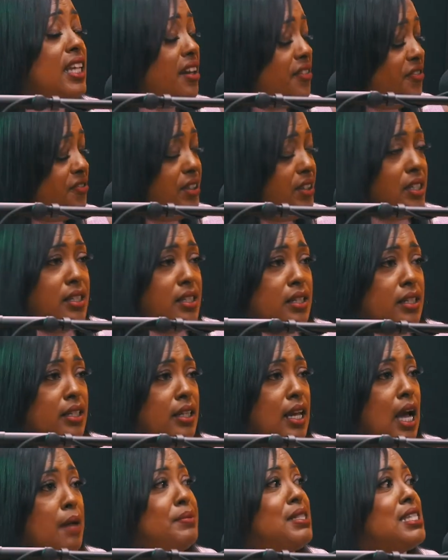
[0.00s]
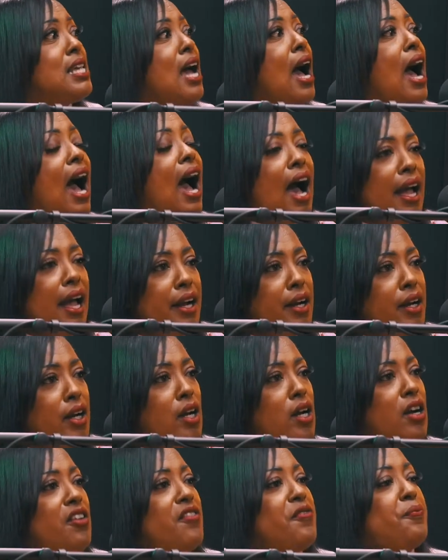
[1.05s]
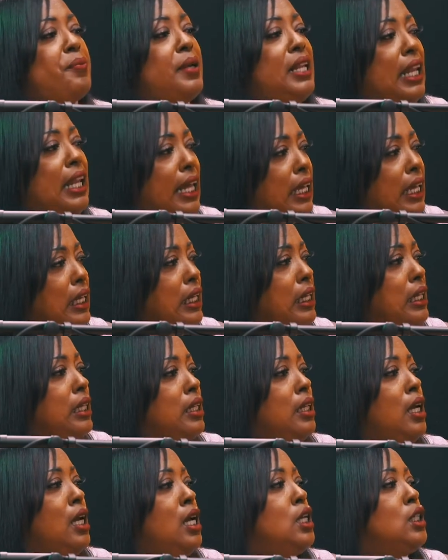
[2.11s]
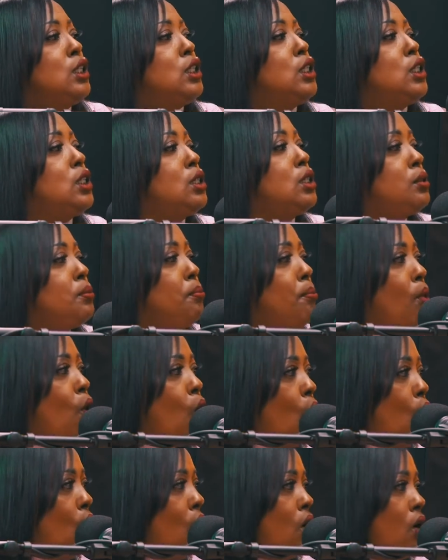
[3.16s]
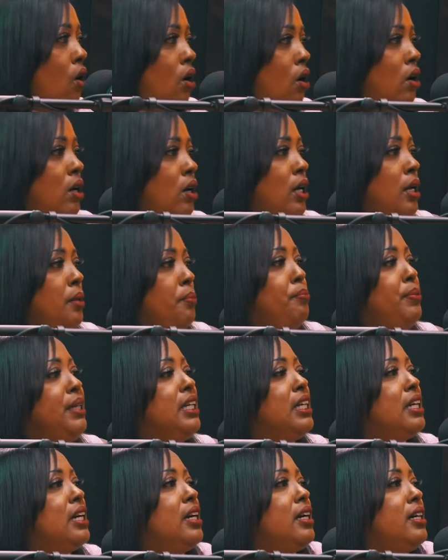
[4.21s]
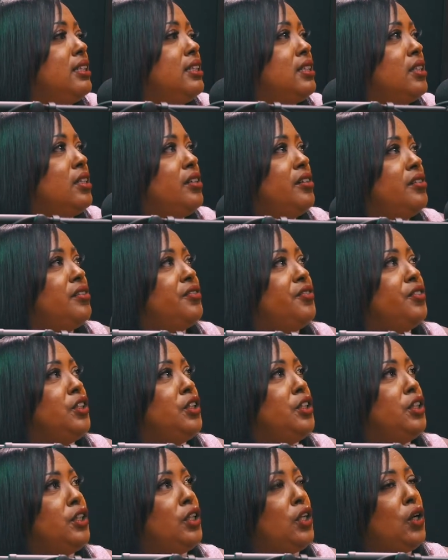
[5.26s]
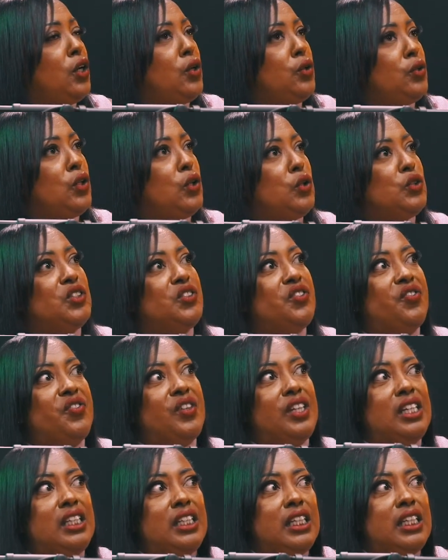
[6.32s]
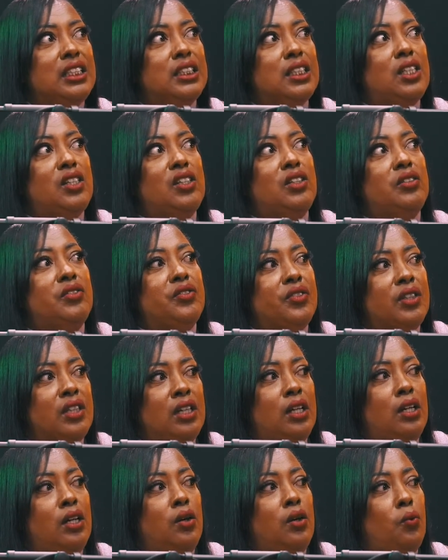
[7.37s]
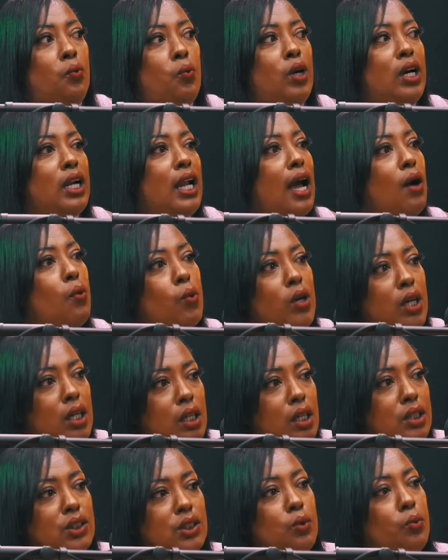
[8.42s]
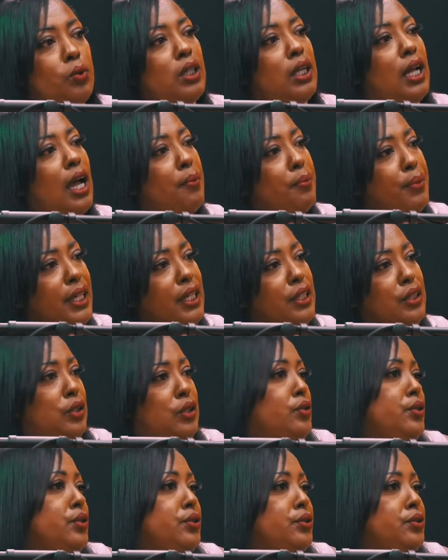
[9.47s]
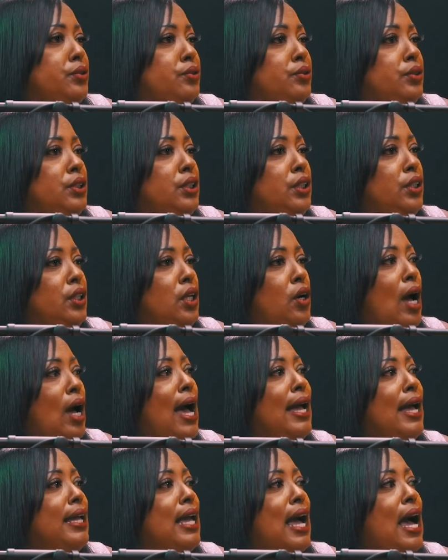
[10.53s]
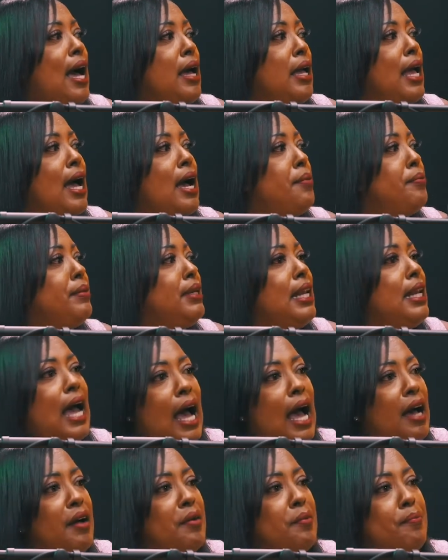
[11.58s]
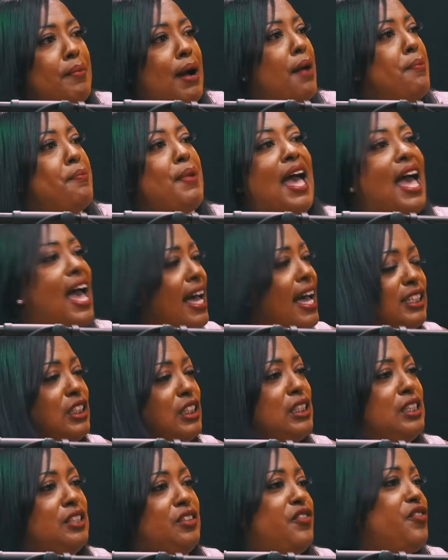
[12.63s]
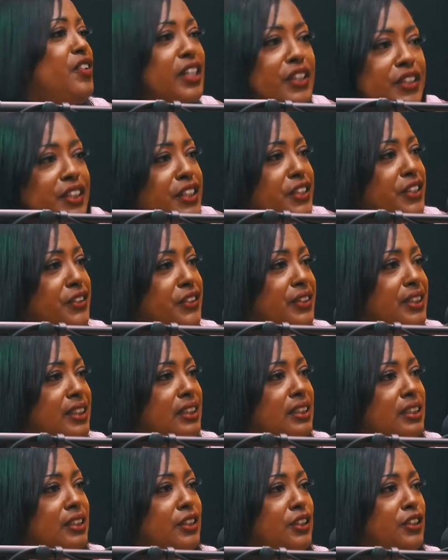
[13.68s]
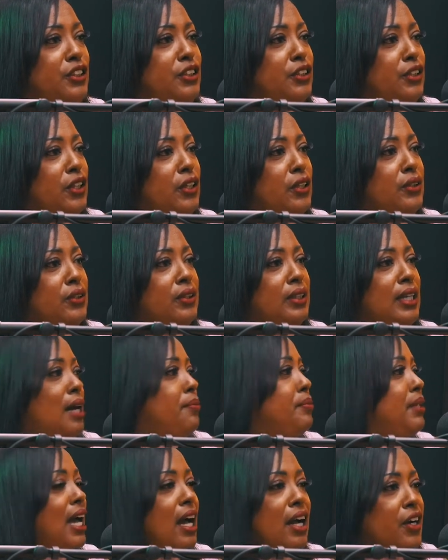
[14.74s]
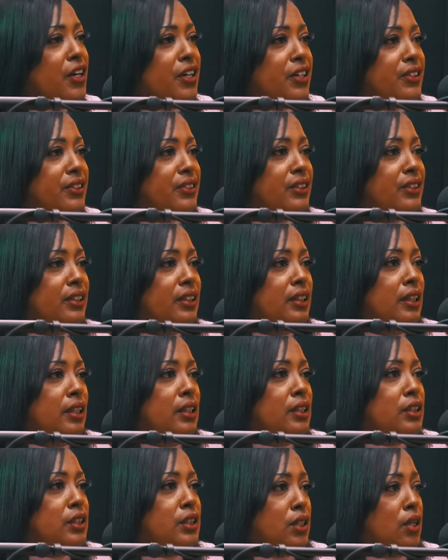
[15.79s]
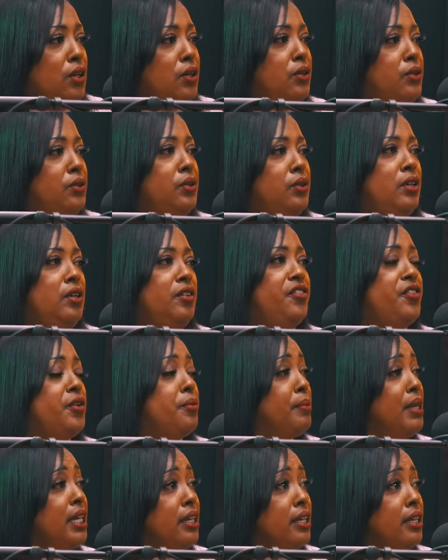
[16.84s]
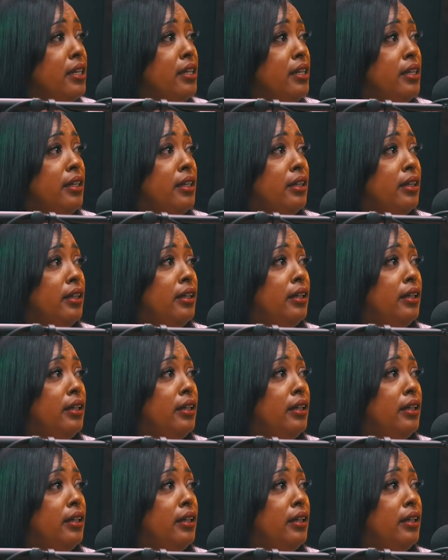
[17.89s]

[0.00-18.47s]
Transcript: Definitely. I'm Instead tired of, sitting of in it. playing small because of, you know, those feelings of what I was or what I've been through. You know, I I I'm not my past failures. You know, I'm not her. So, for me,